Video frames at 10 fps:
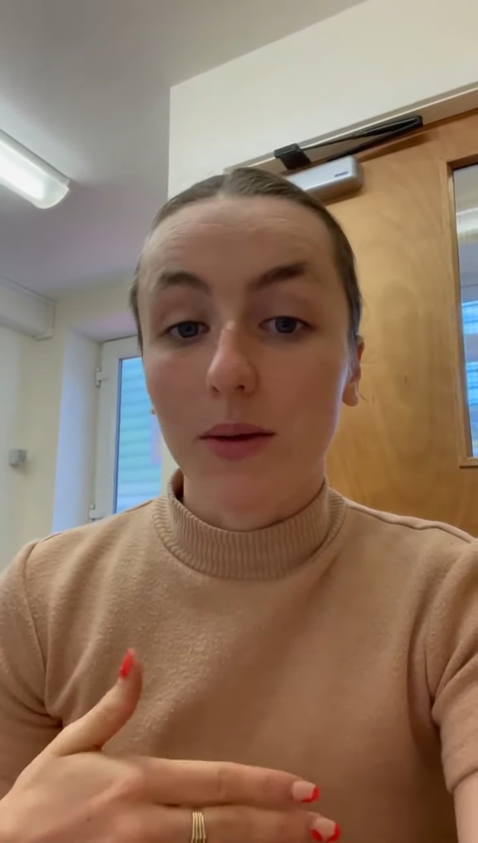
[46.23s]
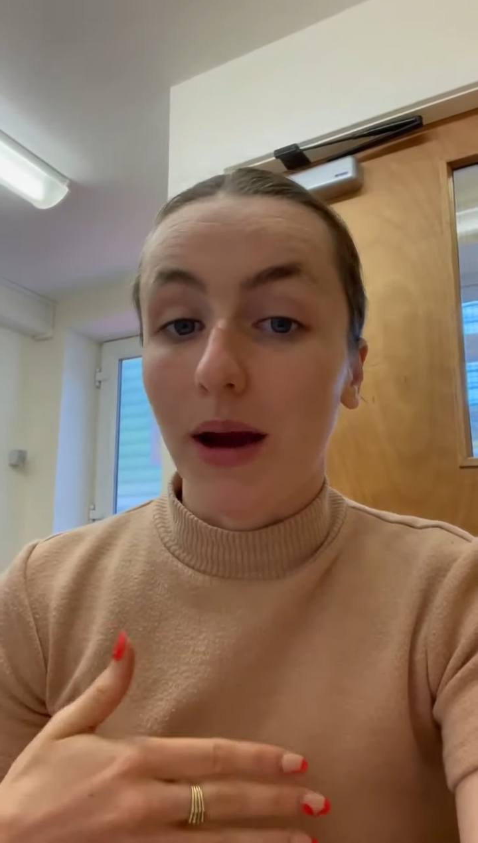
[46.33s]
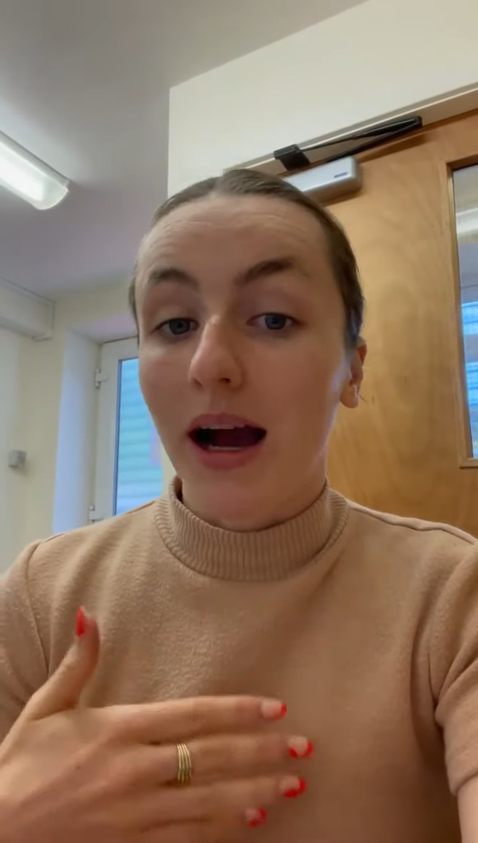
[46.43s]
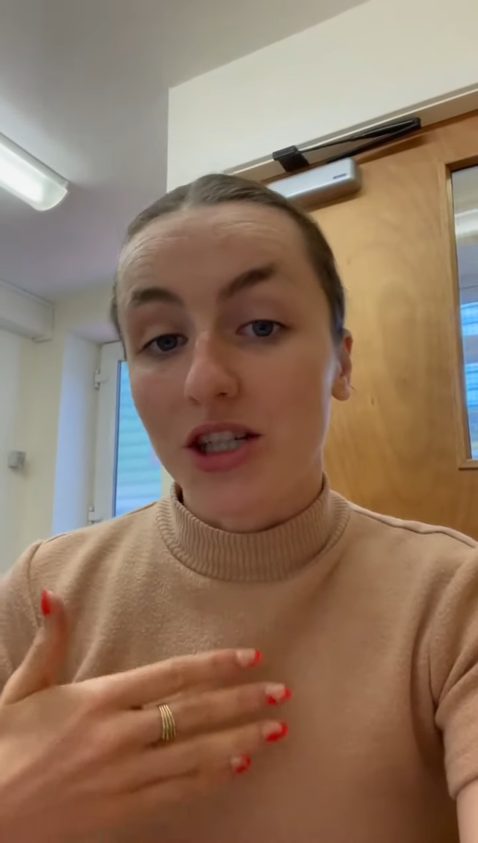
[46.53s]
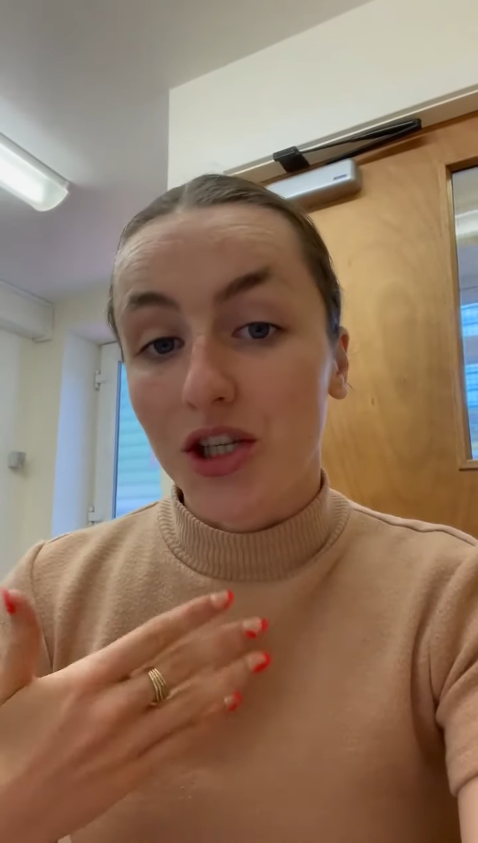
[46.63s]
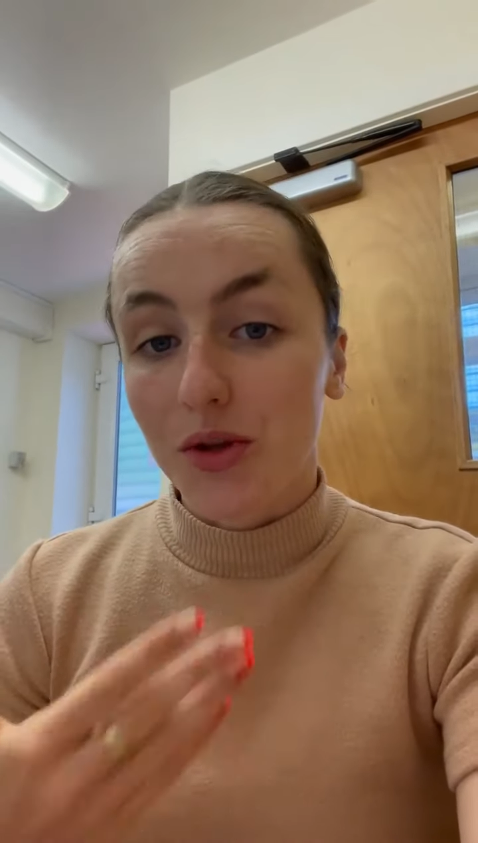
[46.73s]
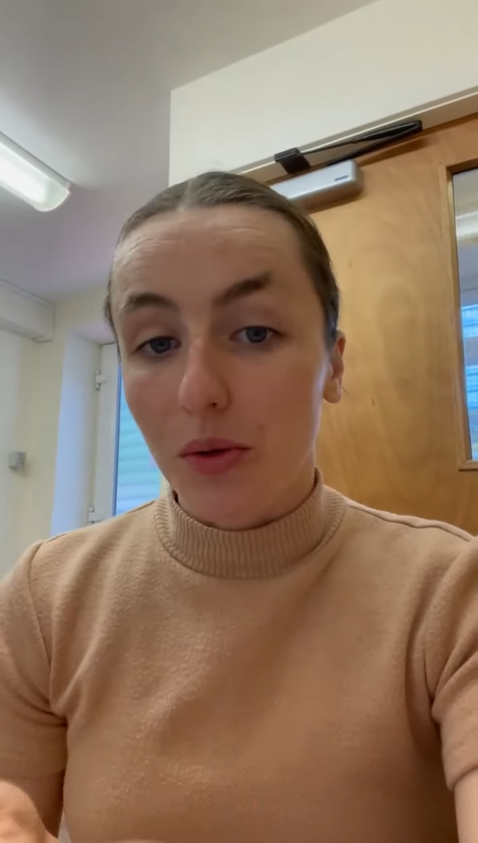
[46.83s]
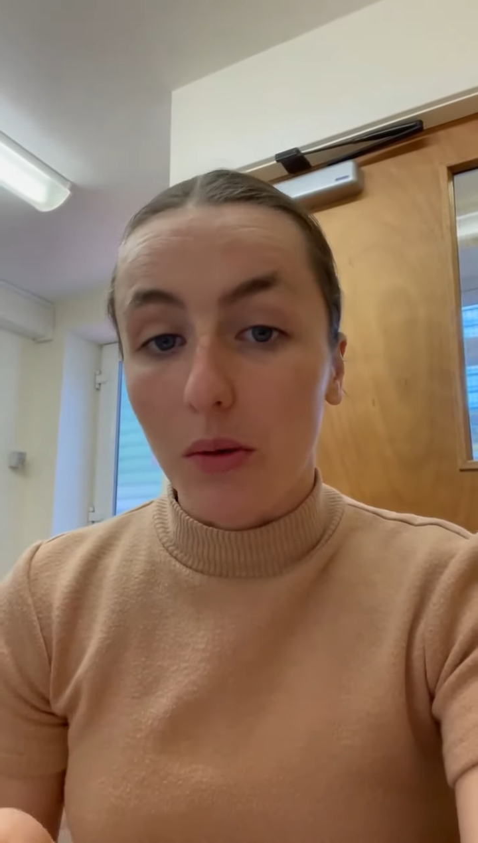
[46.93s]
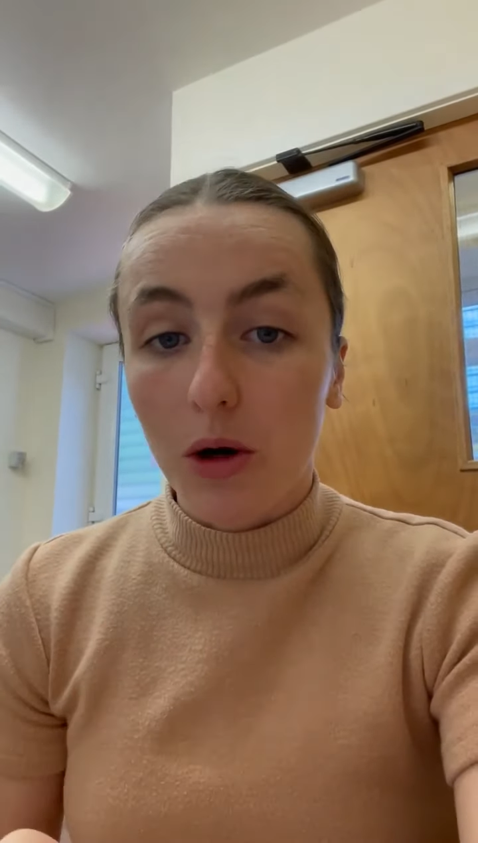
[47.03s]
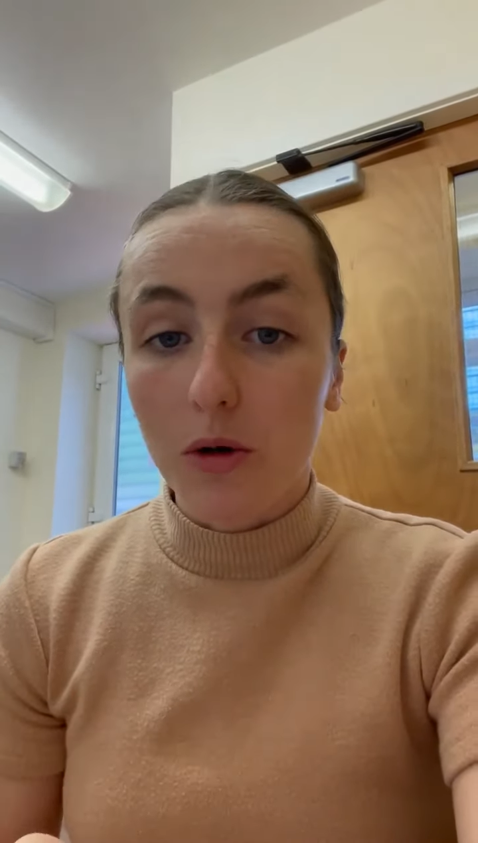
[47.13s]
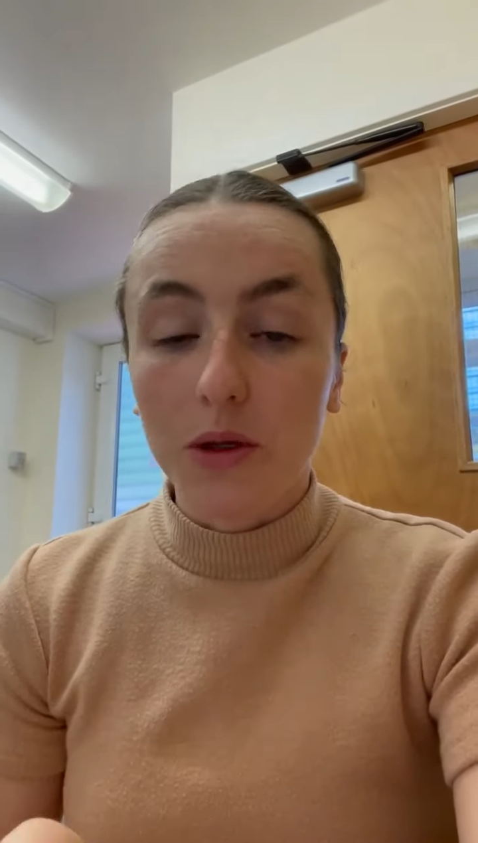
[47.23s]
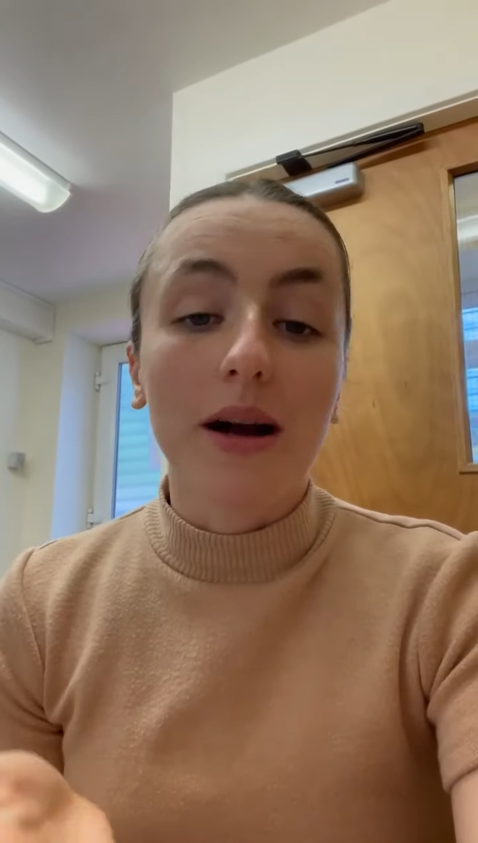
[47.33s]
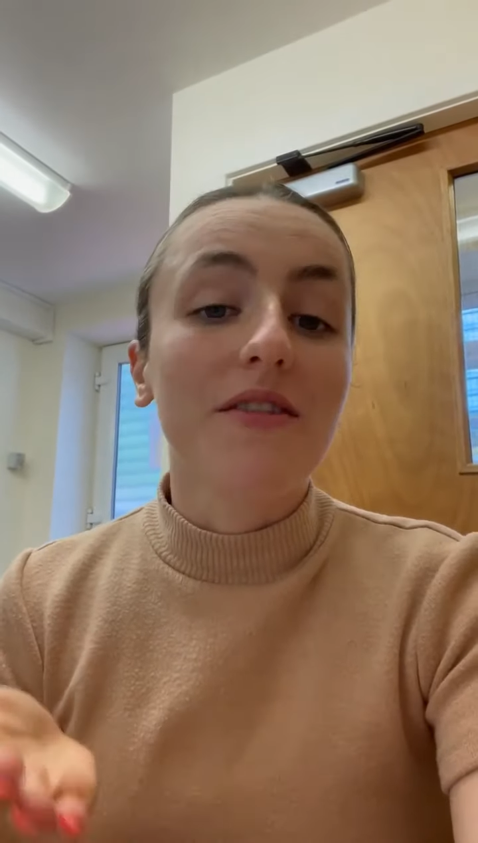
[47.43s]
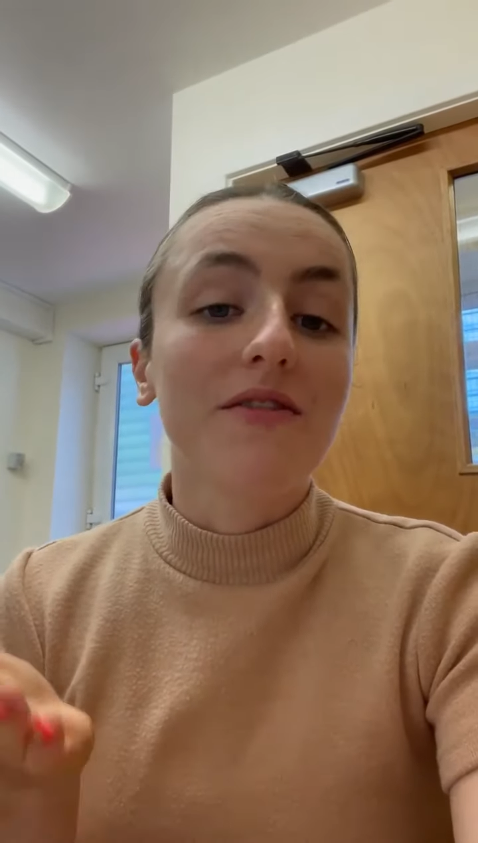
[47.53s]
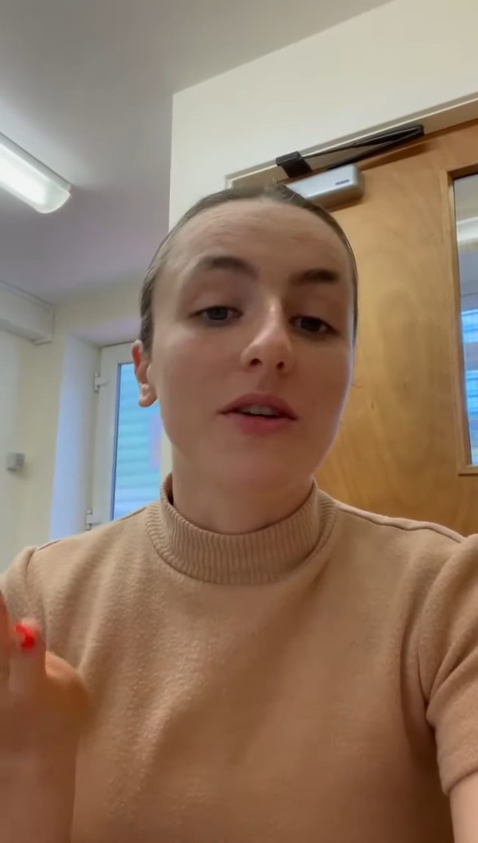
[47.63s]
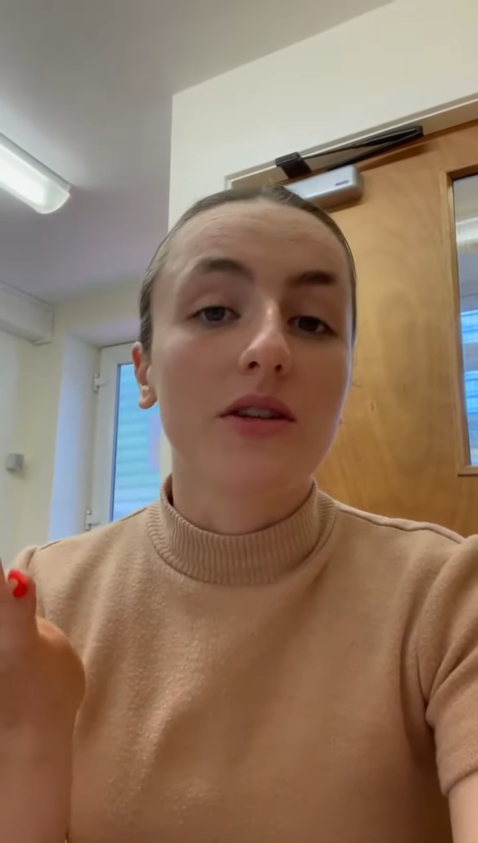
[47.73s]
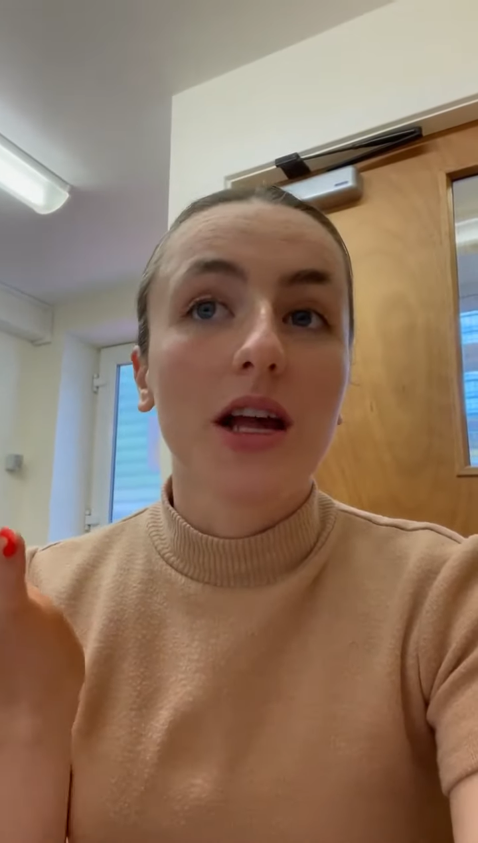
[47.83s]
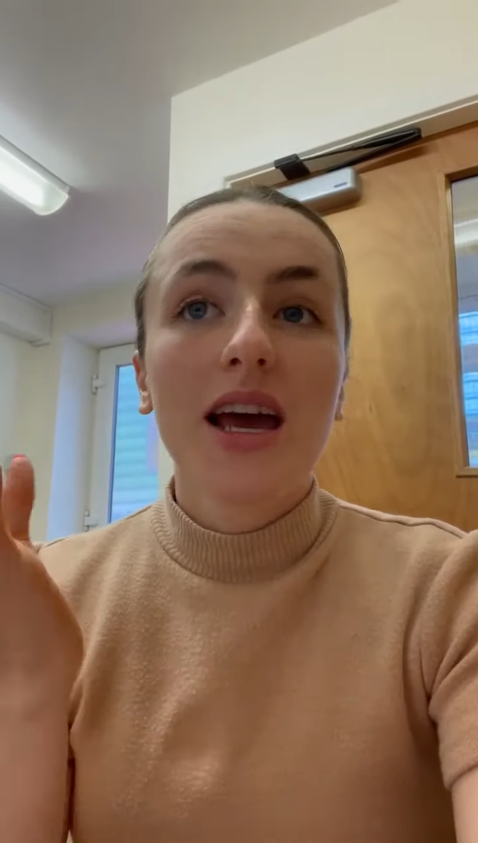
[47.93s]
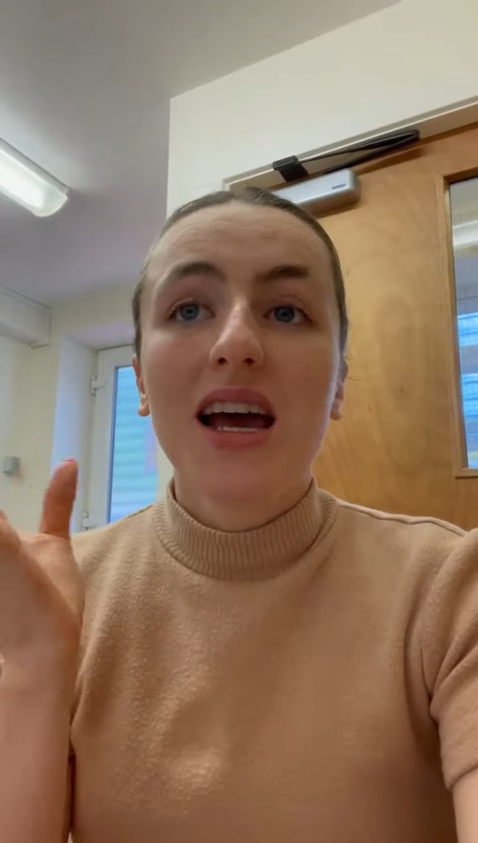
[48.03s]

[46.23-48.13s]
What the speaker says: you might actually throw up, you might feel